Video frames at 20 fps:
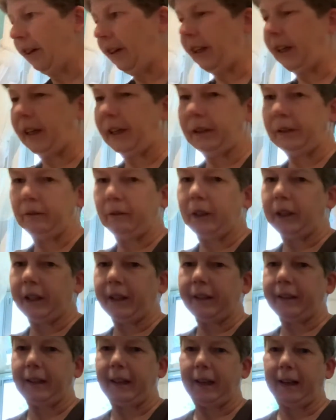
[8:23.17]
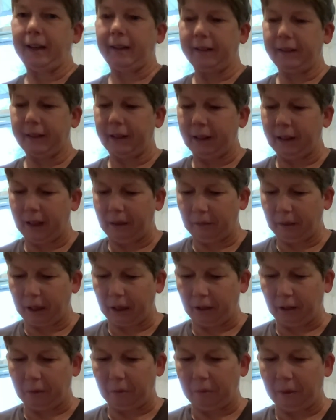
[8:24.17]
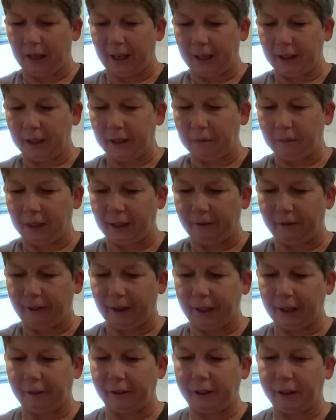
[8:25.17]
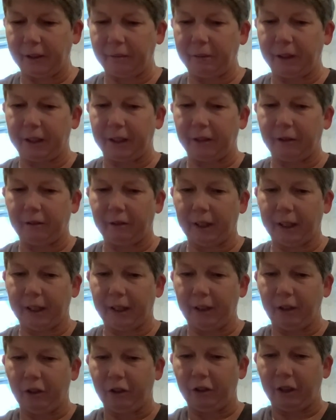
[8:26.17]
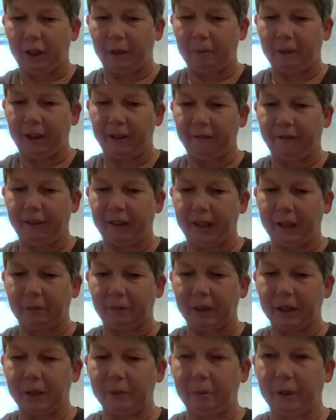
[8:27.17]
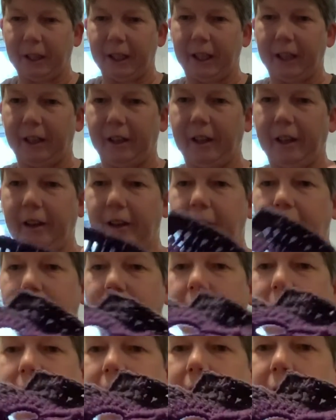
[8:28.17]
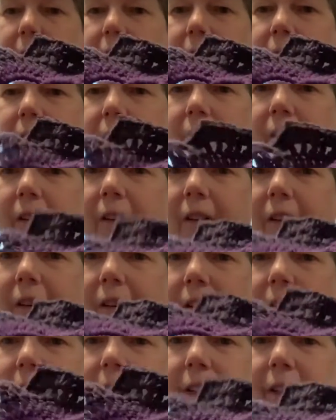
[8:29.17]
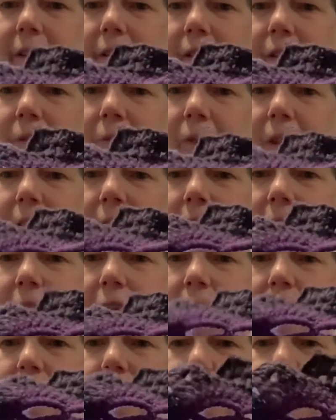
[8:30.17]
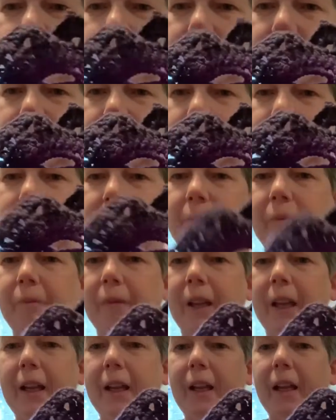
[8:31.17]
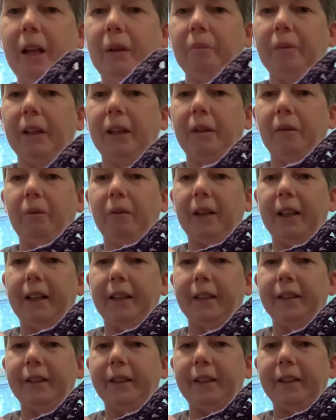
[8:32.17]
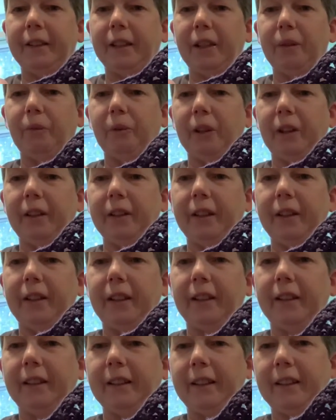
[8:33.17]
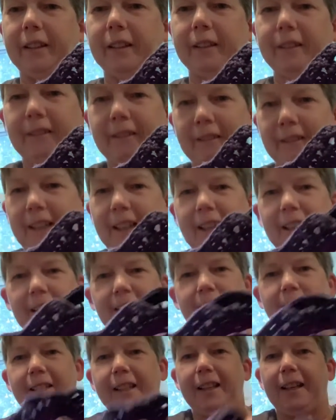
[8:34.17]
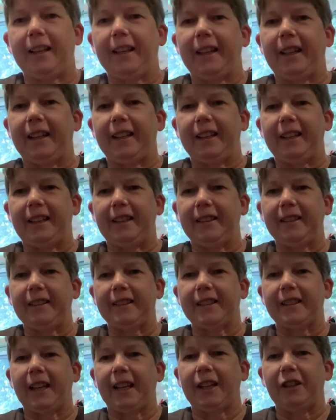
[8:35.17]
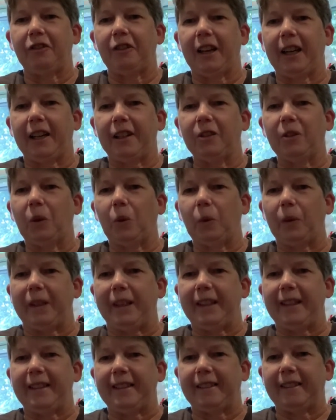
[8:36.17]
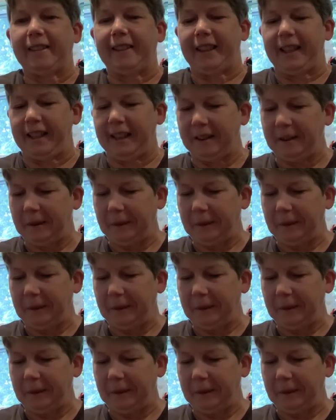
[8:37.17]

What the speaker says: then once that's done, I might go back to my Virus Meets Granny shawl by Fiber Spider. This is what I have so far. It's been a while since I worked on this because, like I said, I get sidetracked so easily.